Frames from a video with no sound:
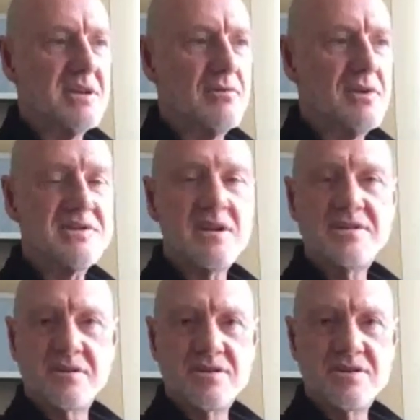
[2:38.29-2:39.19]
I took
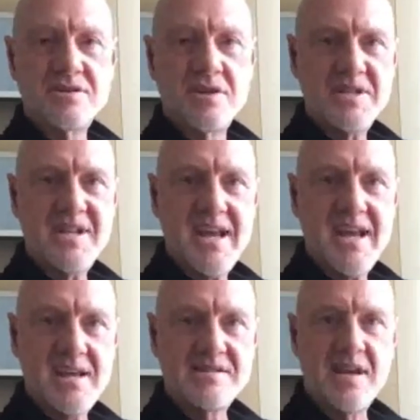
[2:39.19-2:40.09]
the job
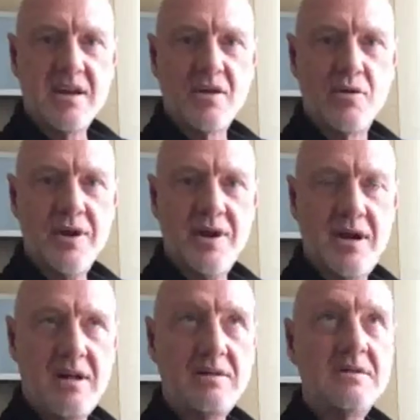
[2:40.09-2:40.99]
Days out of
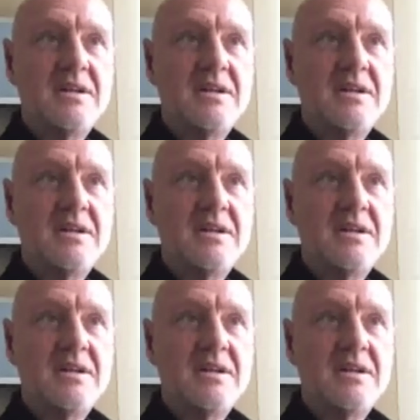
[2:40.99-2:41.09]
Cornell,